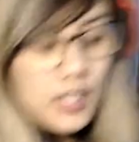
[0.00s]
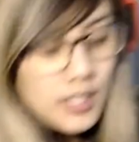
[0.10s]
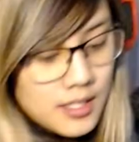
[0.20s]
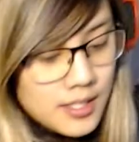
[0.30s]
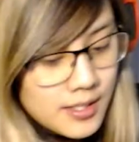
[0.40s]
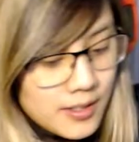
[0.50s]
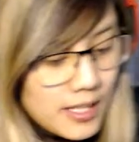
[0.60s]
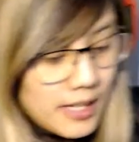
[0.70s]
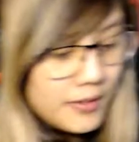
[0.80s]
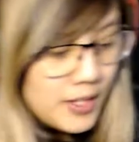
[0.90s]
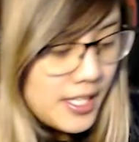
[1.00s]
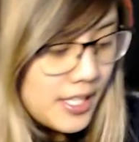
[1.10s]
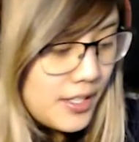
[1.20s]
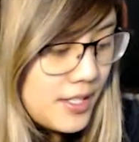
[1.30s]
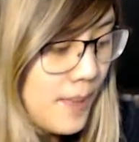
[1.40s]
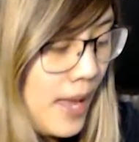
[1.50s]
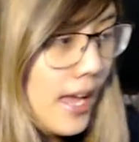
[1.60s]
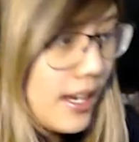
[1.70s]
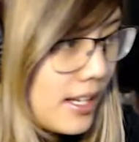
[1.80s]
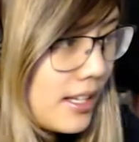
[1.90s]
So of course like there's
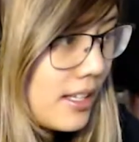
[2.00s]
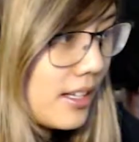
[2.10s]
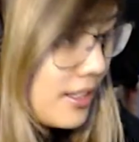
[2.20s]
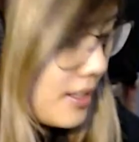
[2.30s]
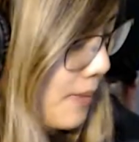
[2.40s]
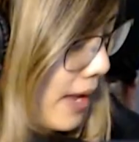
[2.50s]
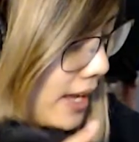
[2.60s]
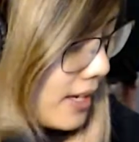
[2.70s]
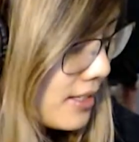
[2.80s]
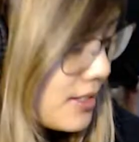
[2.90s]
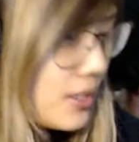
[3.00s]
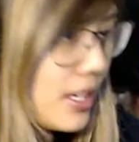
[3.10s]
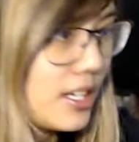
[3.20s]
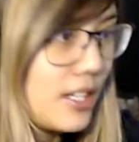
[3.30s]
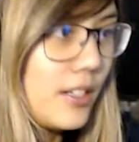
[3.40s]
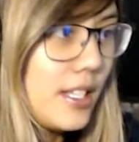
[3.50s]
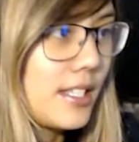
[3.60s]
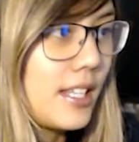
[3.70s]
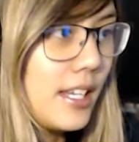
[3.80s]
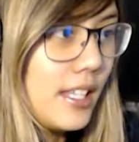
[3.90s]
padding on the back so that it's
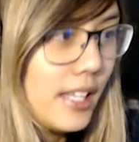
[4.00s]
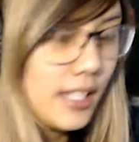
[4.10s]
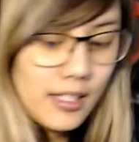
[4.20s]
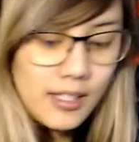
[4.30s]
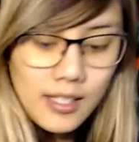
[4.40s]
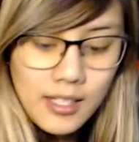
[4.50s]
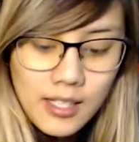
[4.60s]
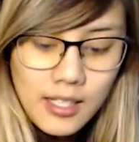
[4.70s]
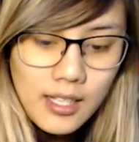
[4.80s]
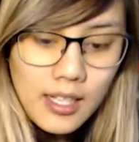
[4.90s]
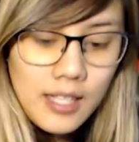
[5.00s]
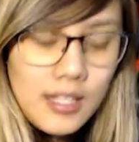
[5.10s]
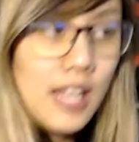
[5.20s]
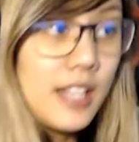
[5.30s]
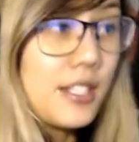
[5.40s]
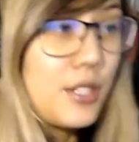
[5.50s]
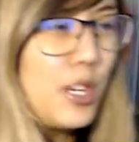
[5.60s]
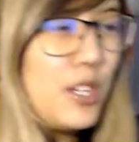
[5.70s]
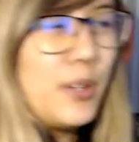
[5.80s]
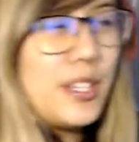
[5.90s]
kind of like not as
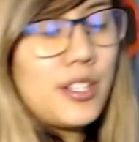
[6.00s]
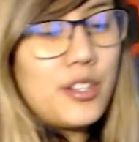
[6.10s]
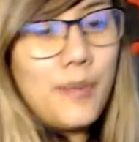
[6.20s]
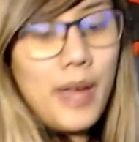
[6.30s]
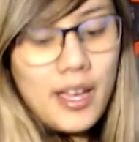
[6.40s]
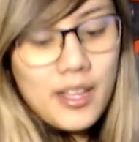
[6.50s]
strenuous on your back,